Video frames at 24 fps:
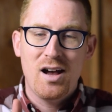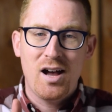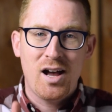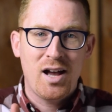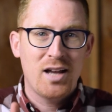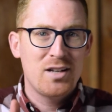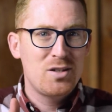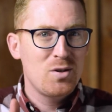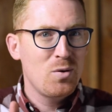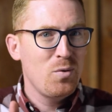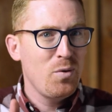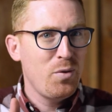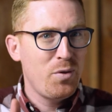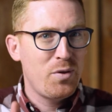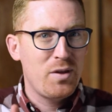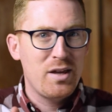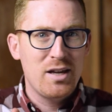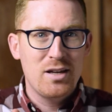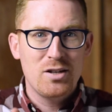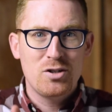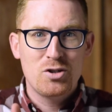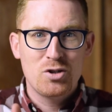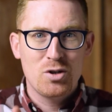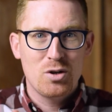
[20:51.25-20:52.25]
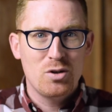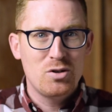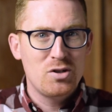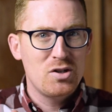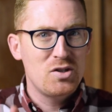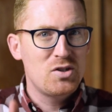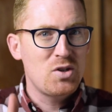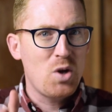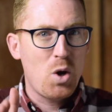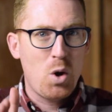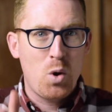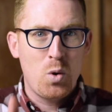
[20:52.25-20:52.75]
I don't think a
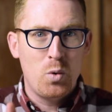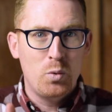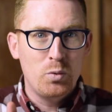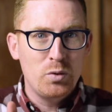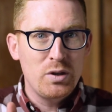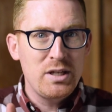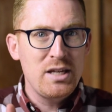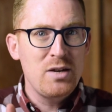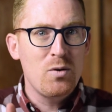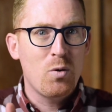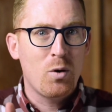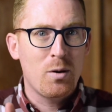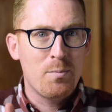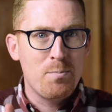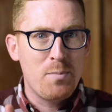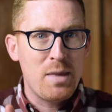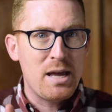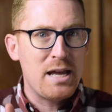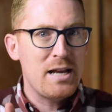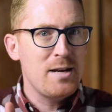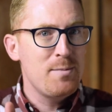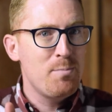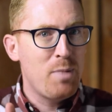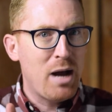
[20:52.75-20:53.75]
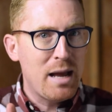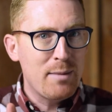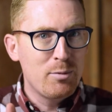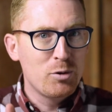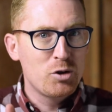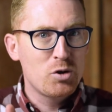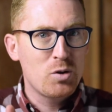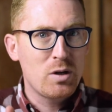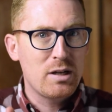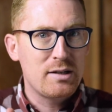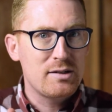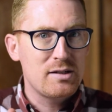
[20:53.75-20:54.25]
church's only or main Bible
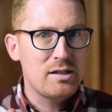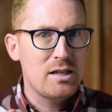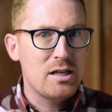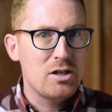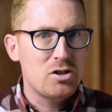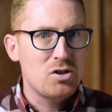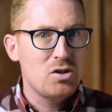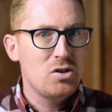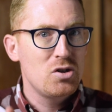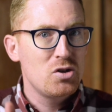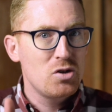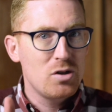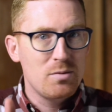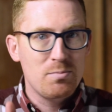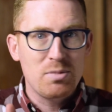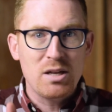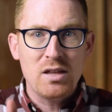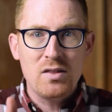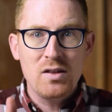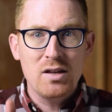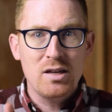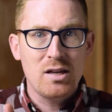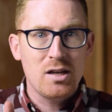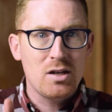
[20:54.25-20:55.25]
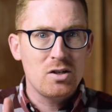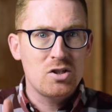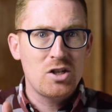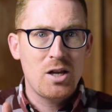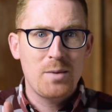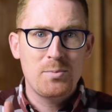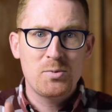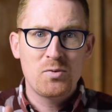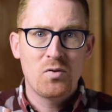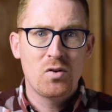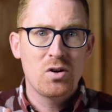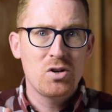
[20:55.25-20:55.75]
translation should be the King
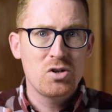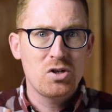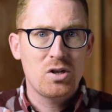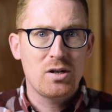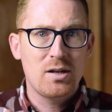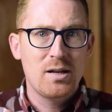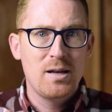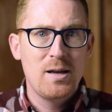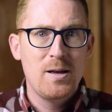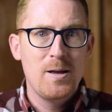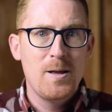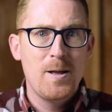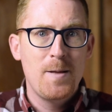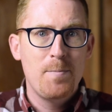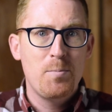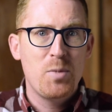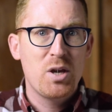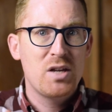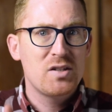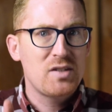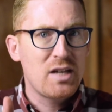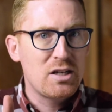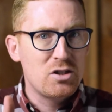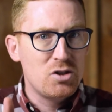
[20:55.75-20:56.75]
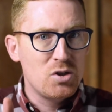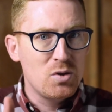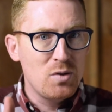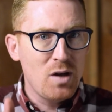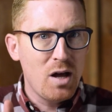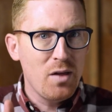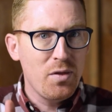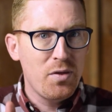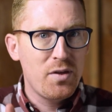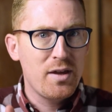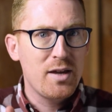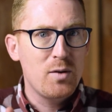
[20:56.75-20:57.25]
James Version, because I do
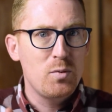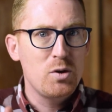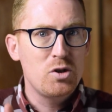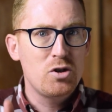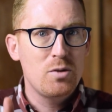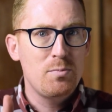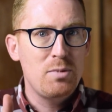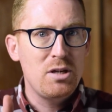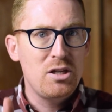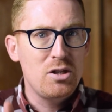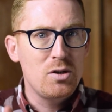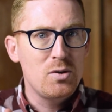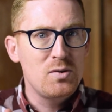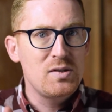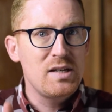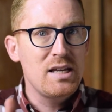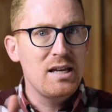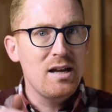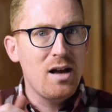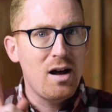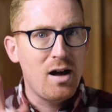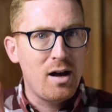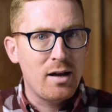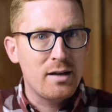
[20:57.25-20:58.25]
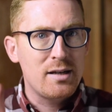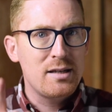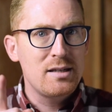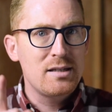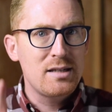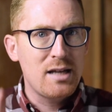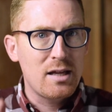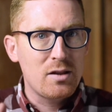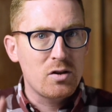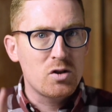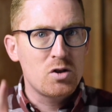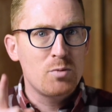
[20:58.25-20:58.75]
not think we should be using
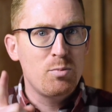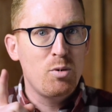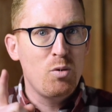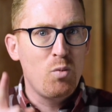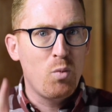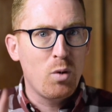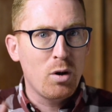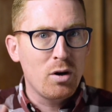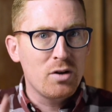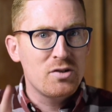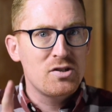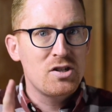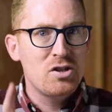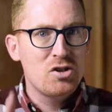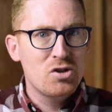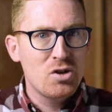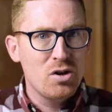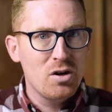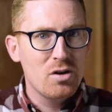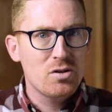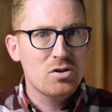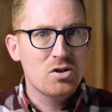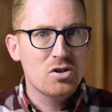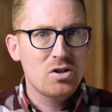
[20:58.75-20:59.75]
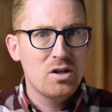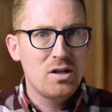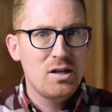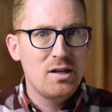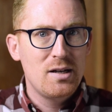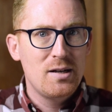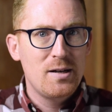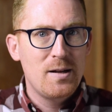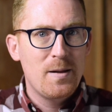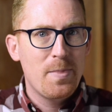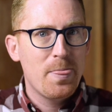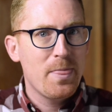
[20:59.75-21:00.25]
unintelligible words in church.
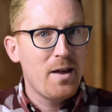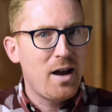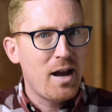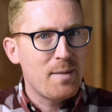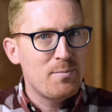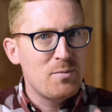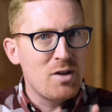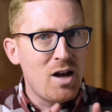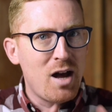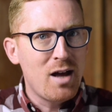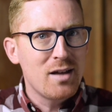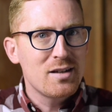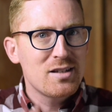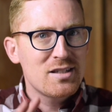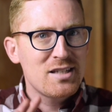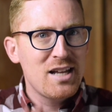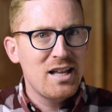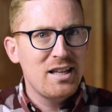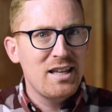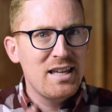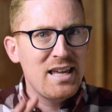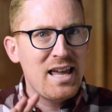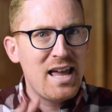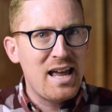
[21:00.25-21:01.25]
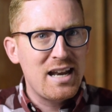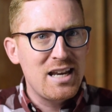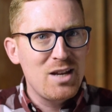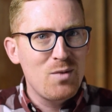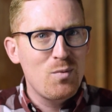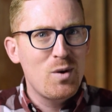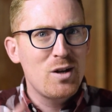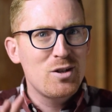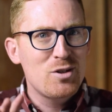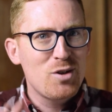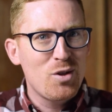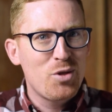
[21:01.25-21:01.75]
I'm not telling
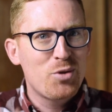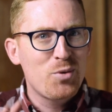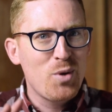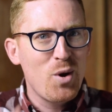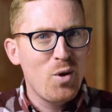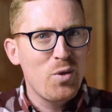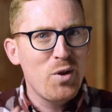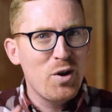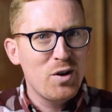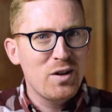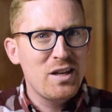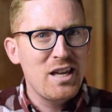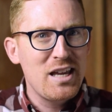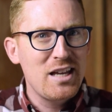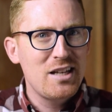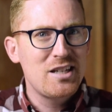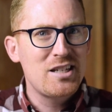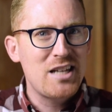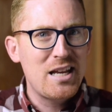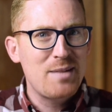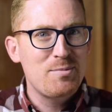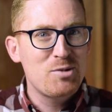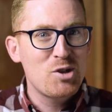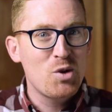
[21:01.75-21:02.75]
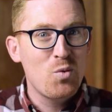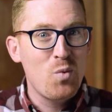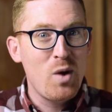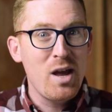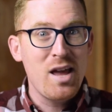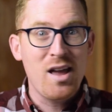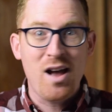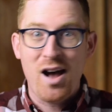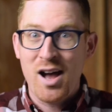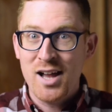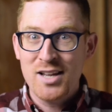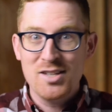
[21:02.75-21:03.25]
anyone to throw their King James
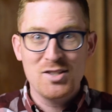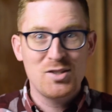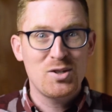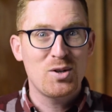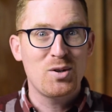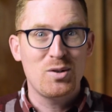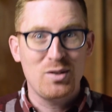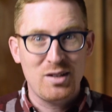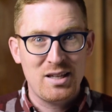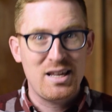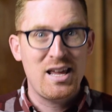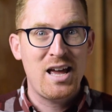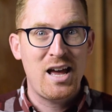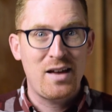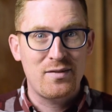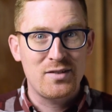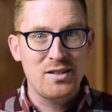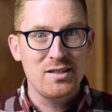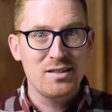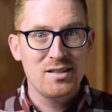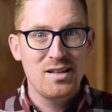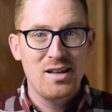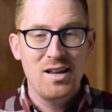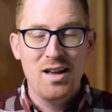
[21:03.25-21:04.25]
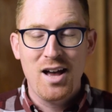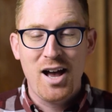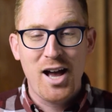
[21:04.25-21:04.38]
away. I certainly haven't.